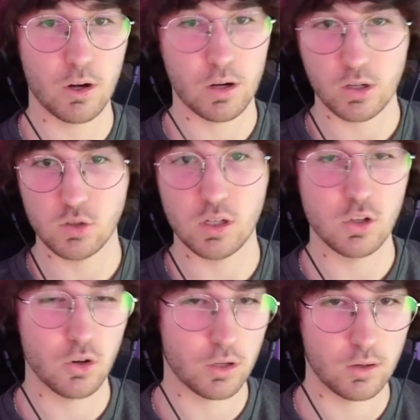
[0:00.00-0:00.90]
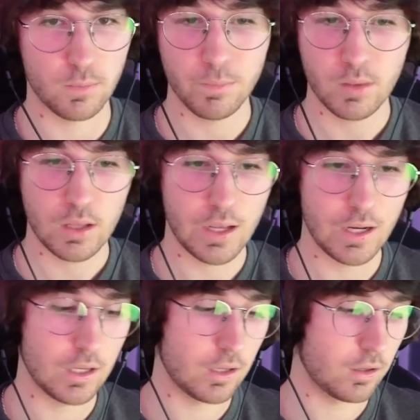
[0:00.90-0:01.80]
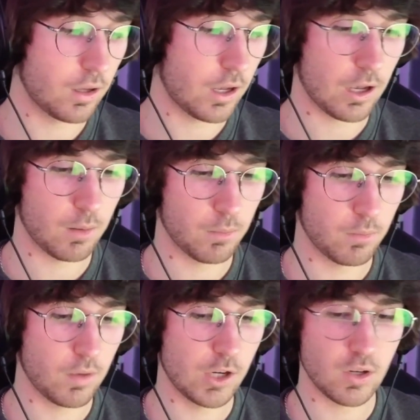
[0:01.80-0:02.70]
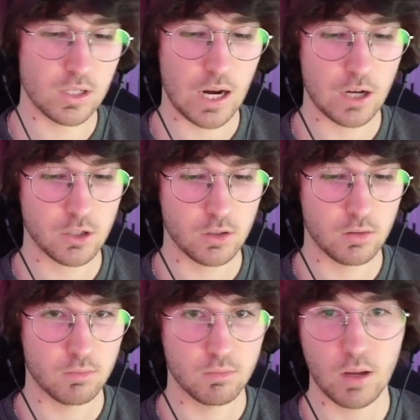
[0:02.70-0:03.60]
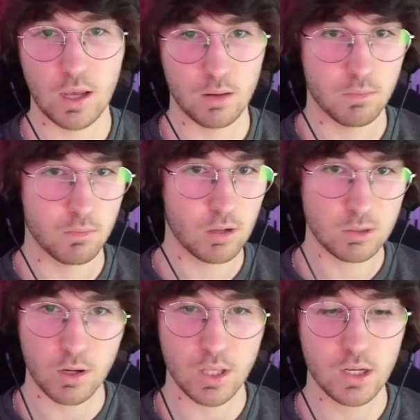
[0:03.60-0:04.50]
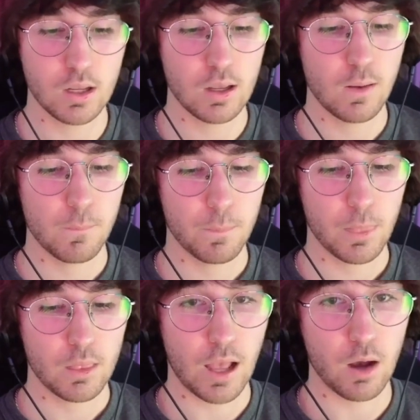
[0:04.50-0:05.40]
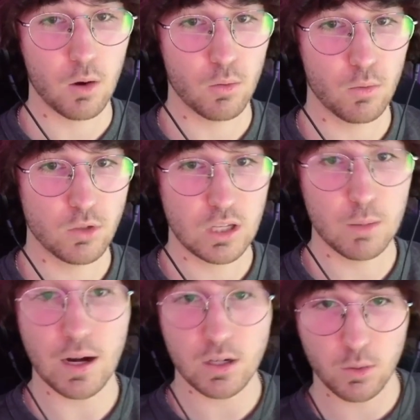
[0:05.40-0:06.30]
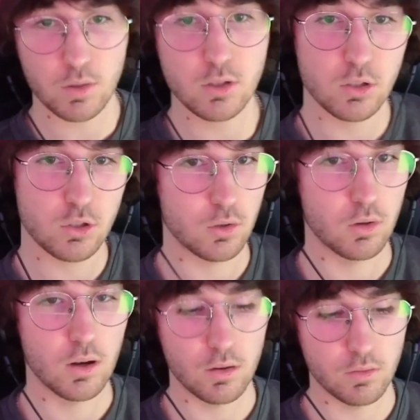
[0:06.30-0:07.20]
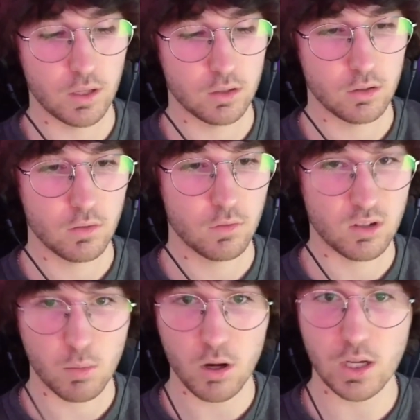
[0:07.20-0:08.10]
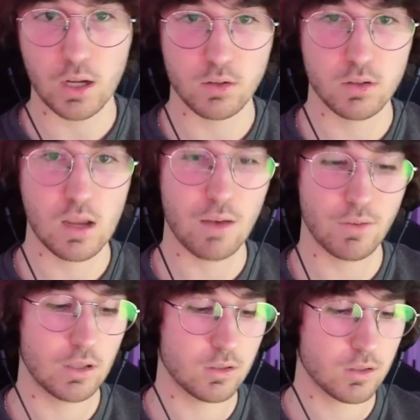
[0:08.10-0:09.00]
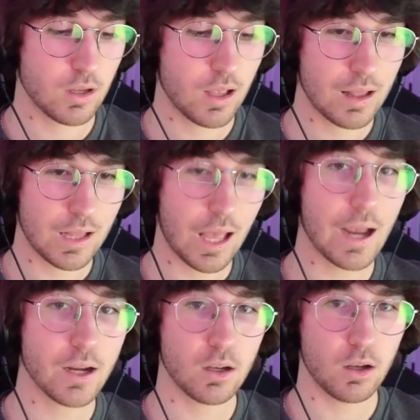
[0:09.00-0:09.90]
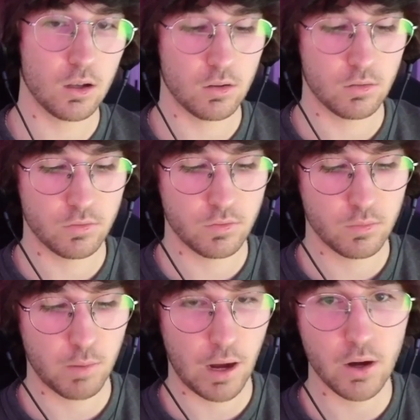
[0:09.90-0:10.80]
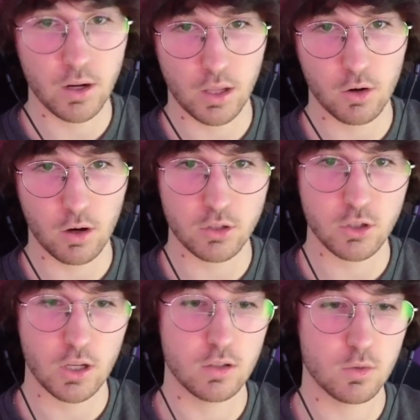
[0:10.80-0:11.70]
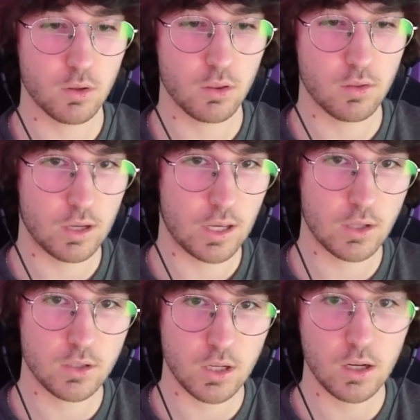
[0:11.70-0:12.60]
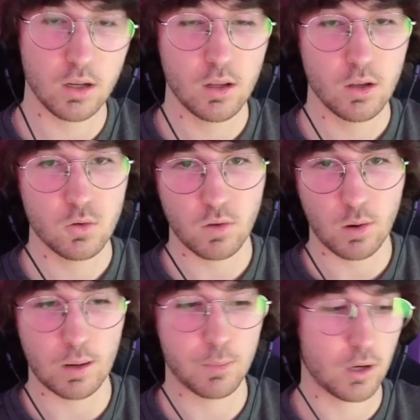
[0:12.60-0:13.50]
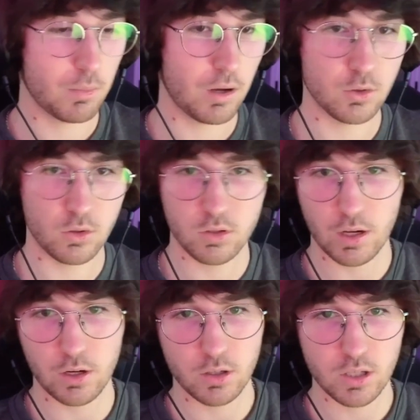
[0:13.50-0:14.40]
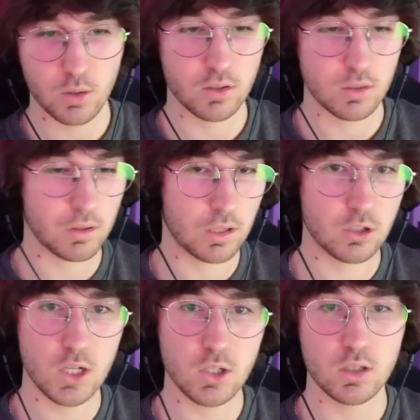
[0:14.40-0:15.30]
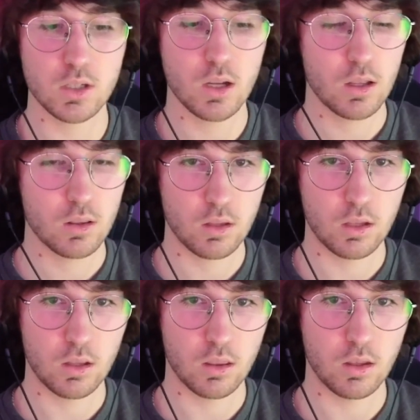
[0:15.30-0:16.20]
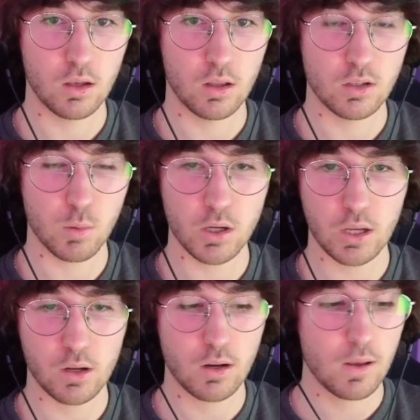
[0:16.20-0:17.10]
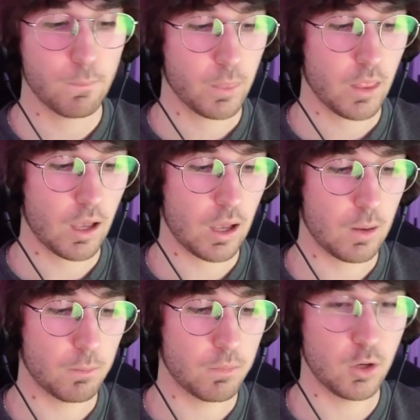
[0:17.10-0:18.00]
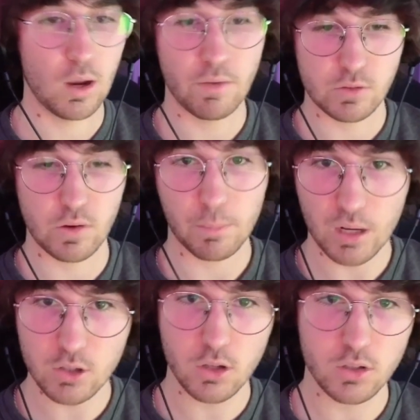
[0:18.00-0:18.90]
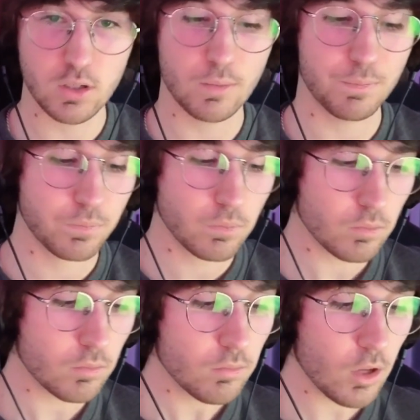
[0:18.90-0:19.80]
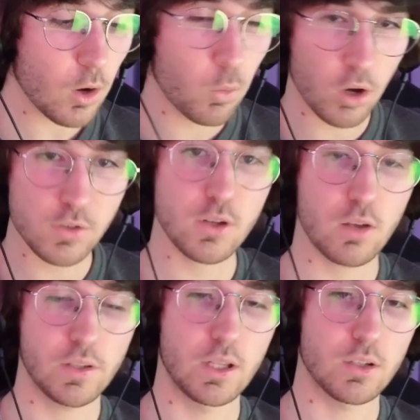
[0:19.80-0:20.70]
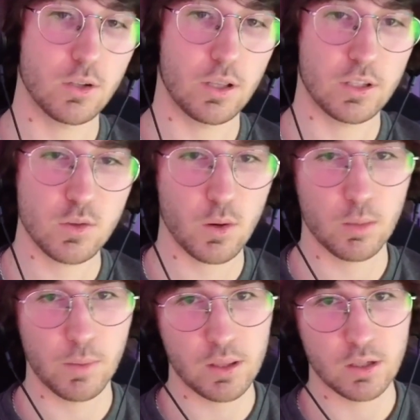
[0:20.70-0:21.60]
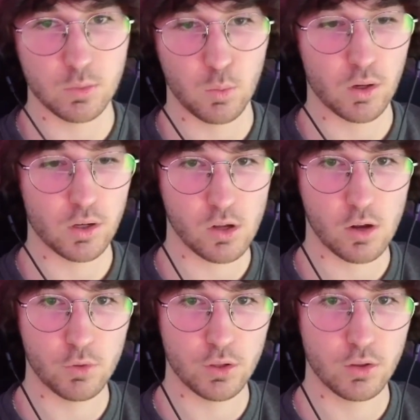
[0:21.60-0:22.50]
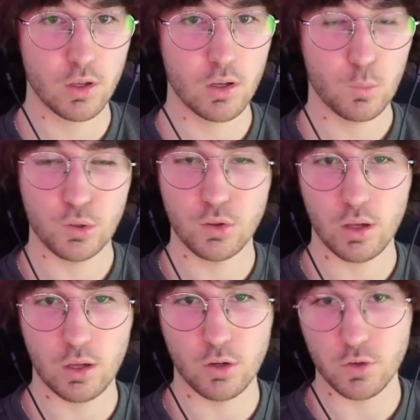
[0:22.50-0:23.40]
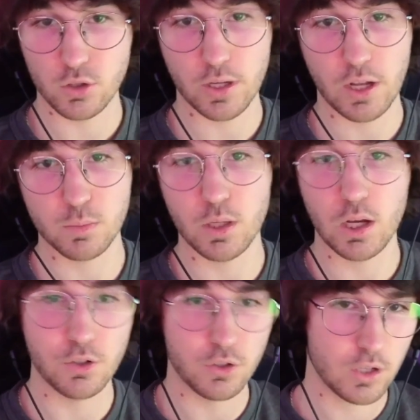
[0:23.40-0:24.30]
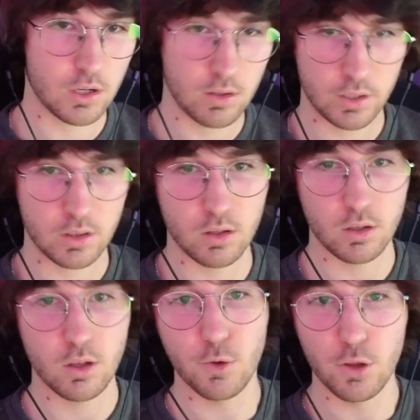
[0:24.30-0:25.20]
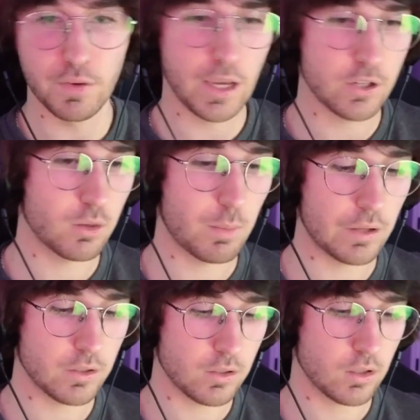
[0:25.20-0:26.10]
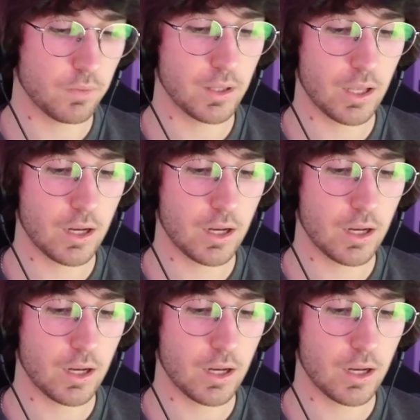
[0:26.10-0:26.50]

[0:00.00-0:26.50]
I can use any token, any transaction, and that's about it. Now, to get back to the original issue of like for smart accounts, having this lack of parity across chains with the account state. So if I want to upgrade a module assigner, et cetera, something that changes the smart account, then you have this fragmentation all of a sudden. We're also solving this. So like this is one of the main things that we wanted to solve with universal accounts beyond just kind of like the unification of balances and stuff like that.